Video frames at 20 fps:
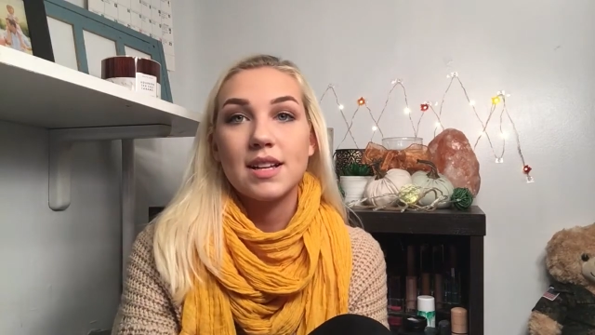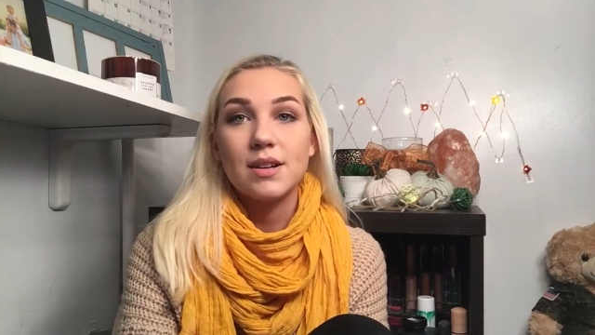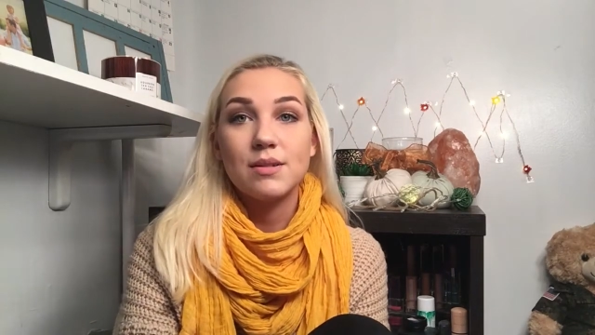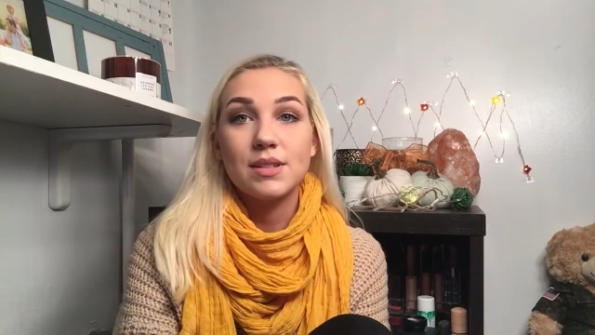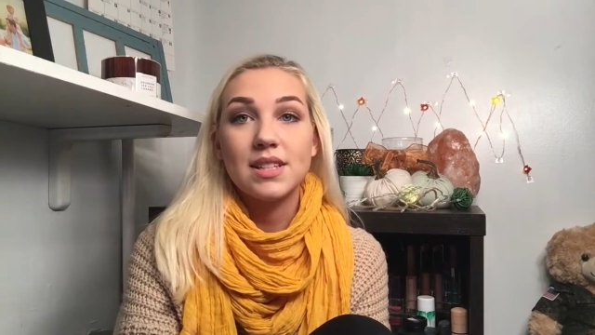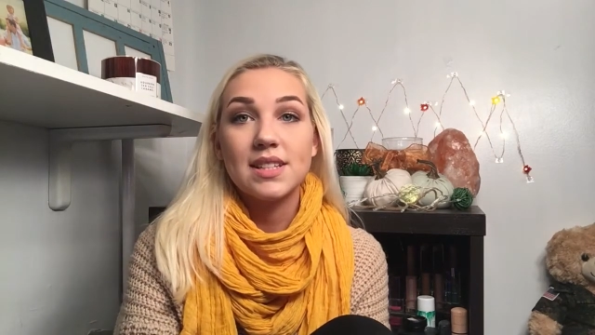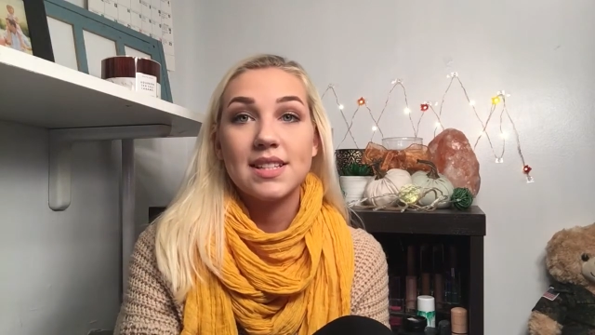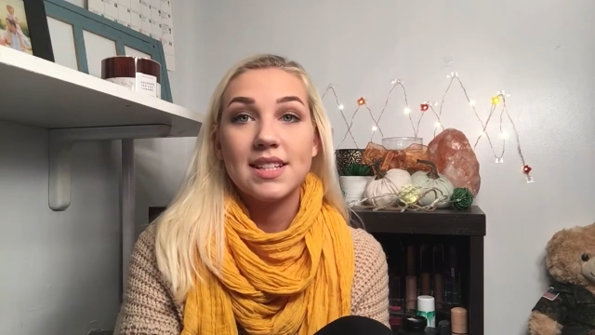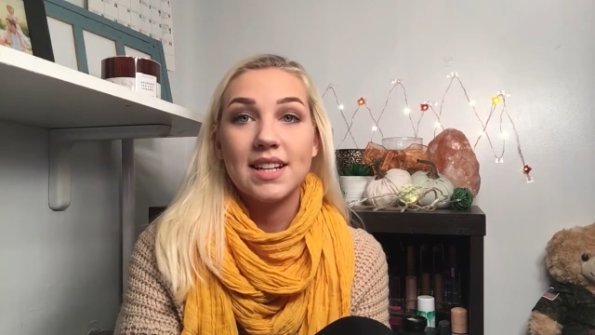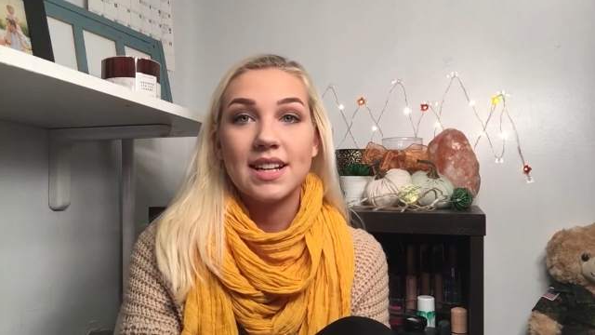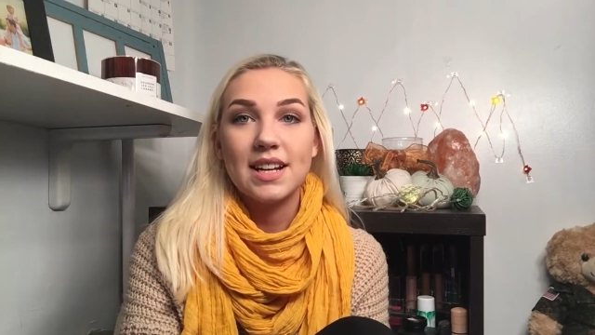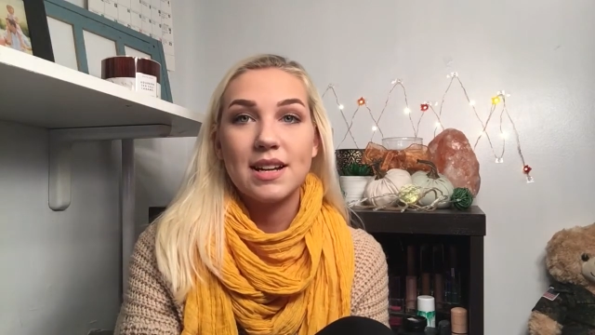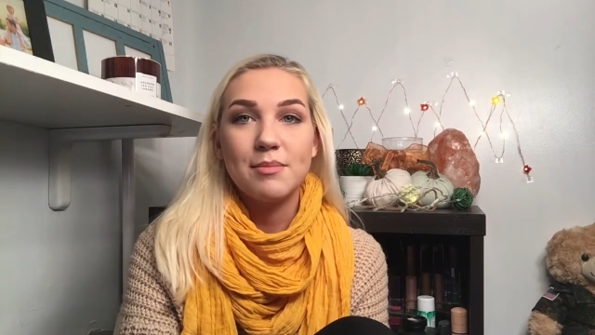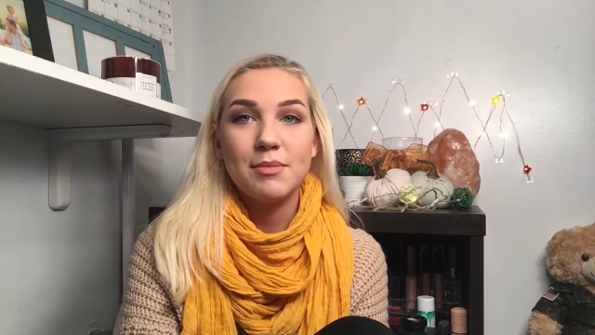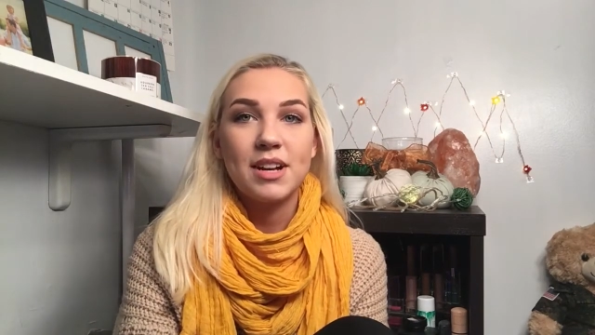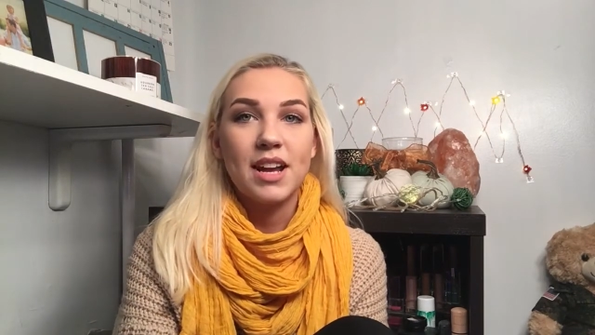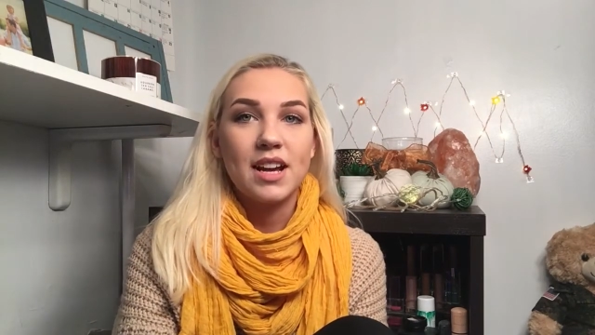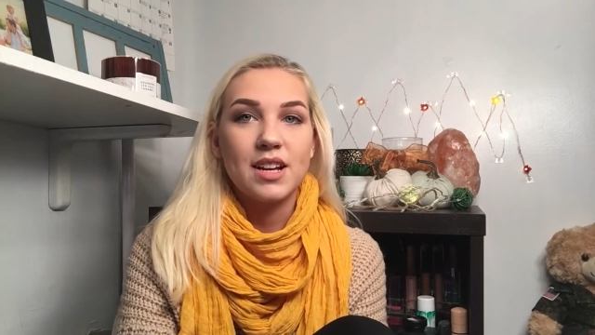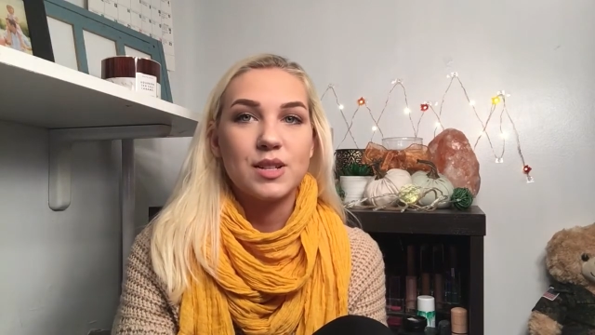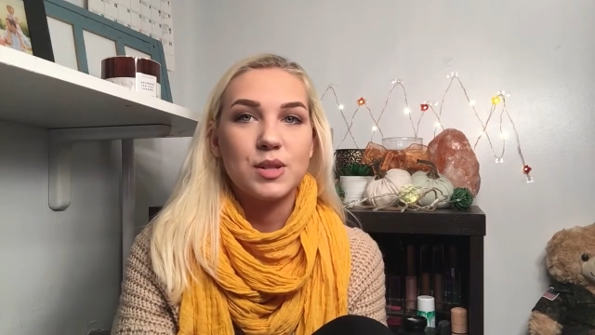that was his
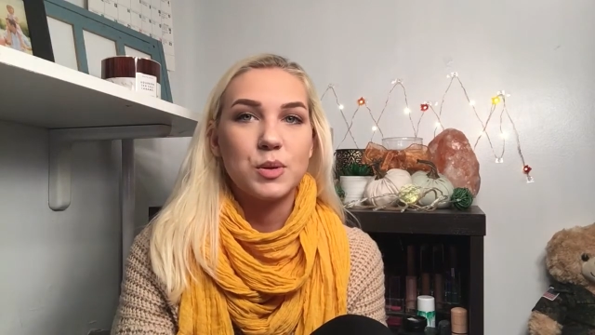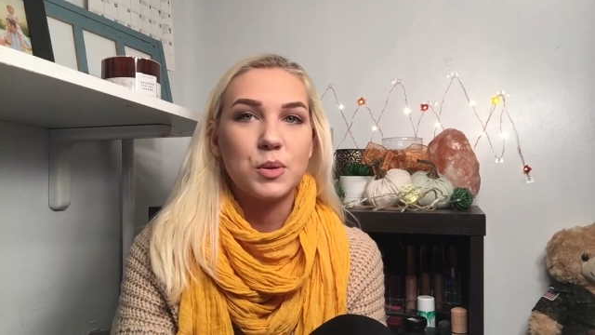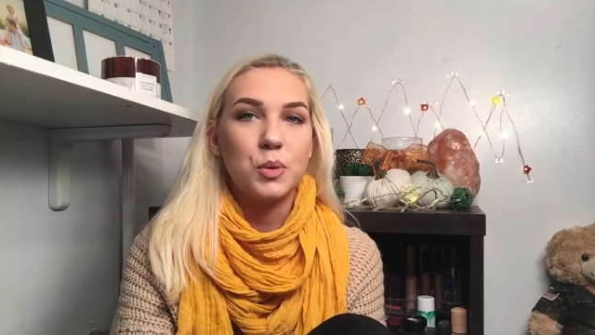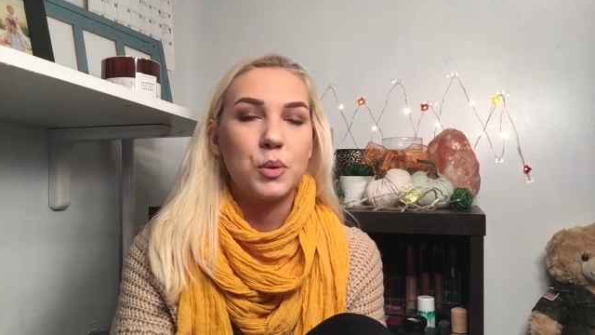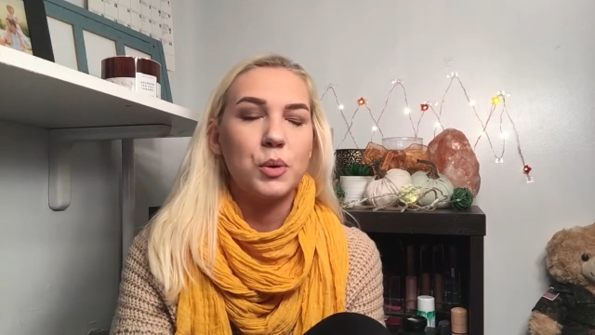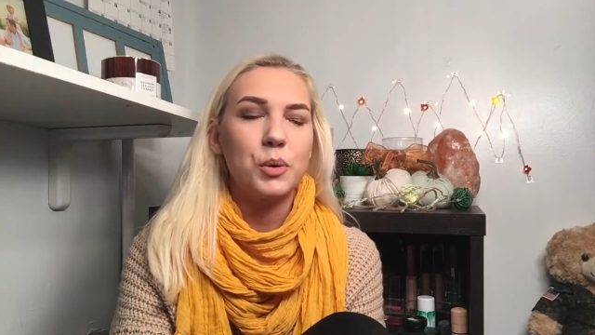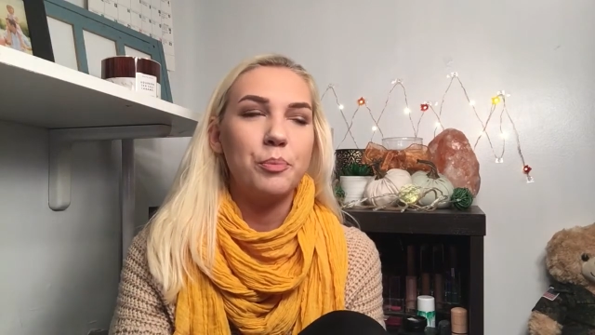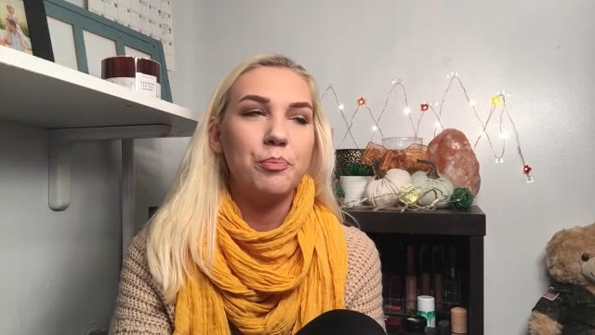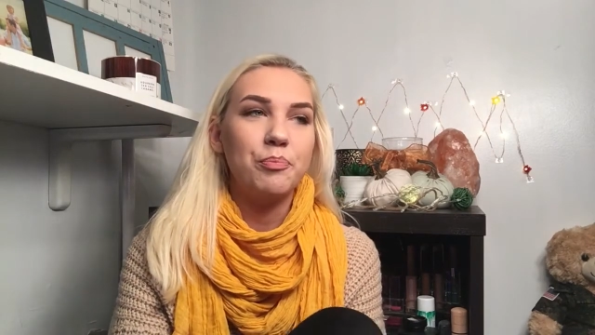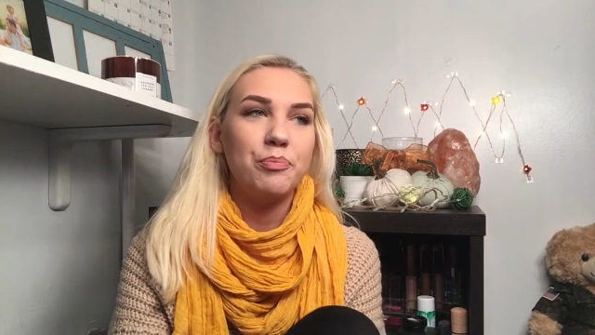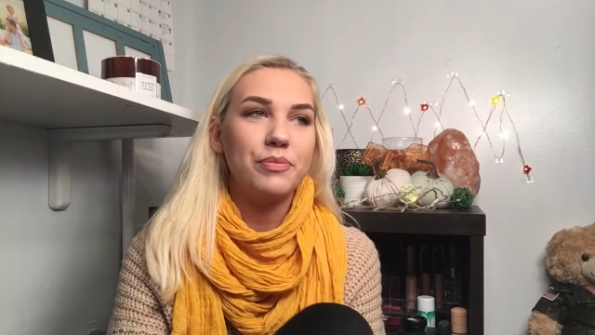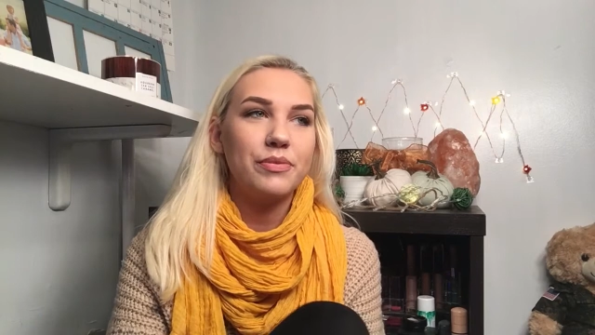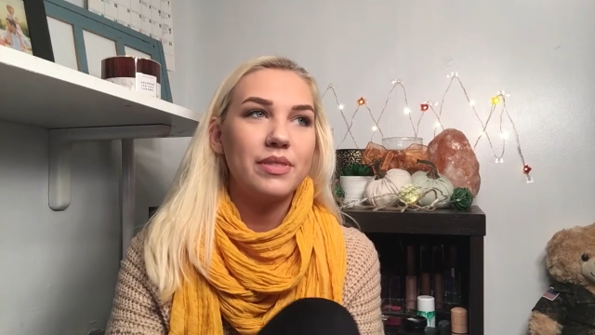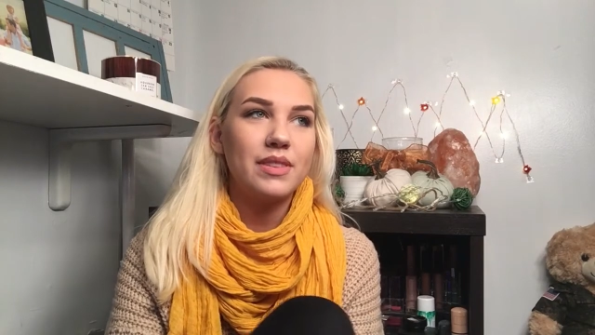nickname in high school.